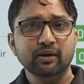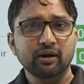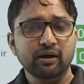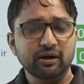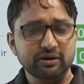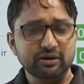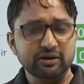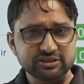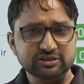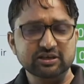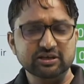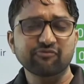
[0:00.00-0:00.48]

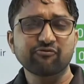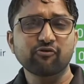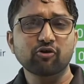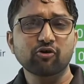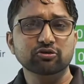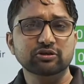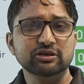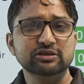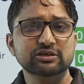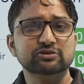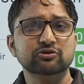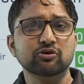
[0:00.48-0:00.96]
register
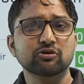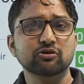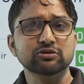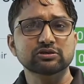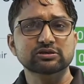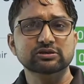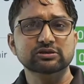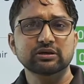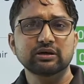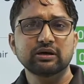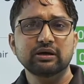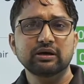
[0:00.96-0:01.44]
for this
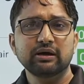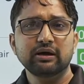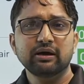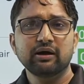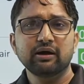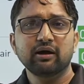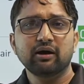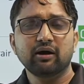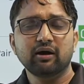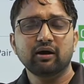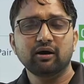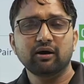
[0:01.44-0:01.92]
course,
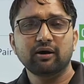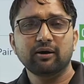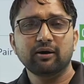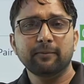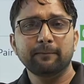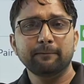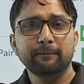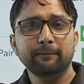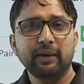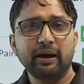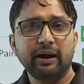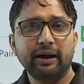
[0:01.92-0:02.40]

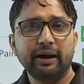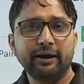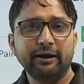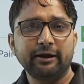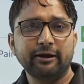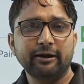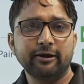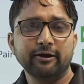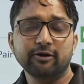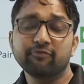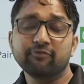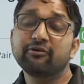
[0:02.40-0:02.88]

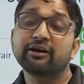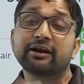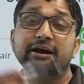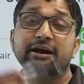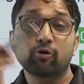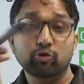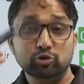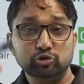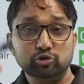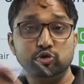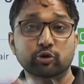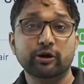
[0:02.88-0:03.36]
and you will get,
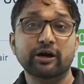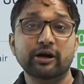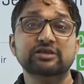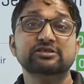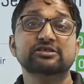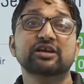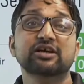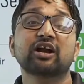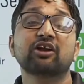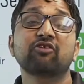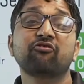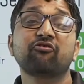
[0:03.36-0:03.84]
also get
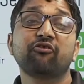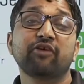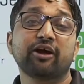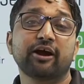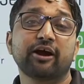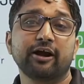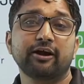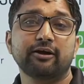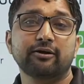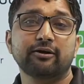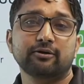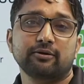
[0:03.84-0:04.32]

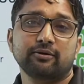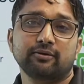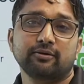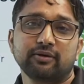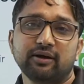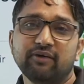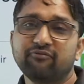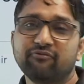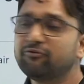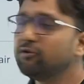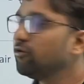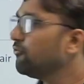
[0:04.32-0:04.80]
certificate.
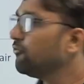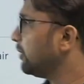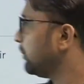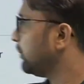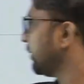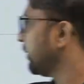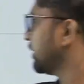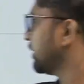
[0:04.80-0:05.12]
If you will be